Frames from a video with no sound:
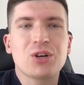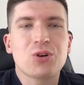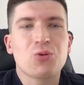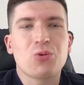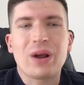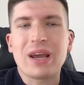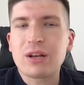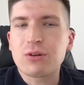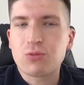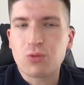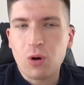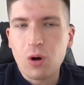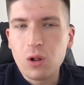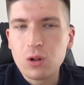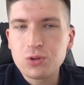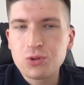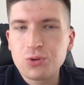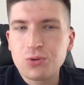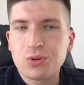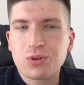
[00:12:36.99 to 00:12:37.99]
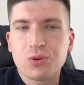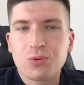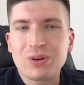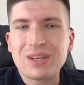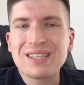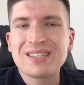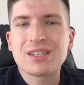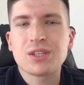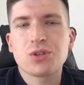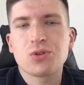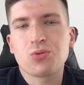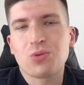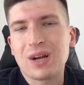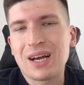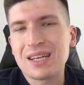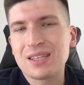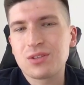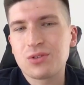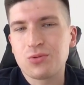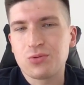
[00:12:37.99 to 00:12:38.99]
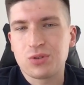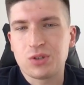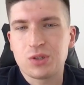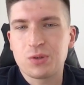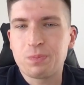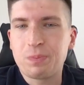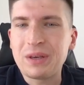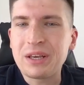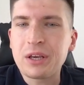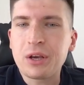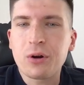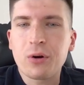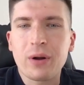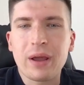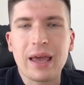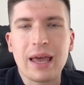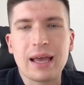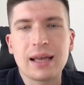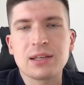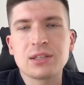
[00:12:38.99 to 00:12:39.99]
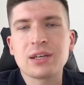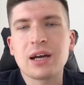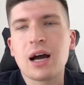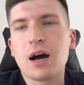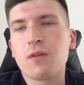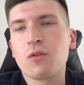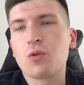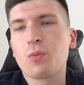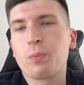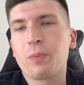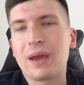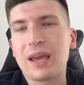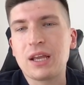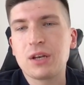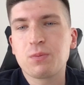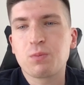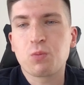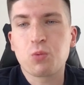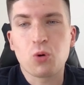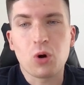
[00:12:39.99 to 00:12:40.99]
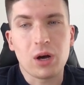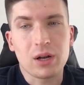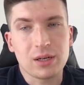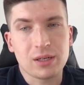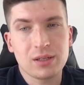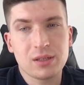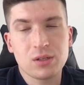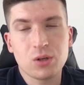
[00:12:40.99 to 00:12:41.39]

great role to increase trust to the speaker and our paid products.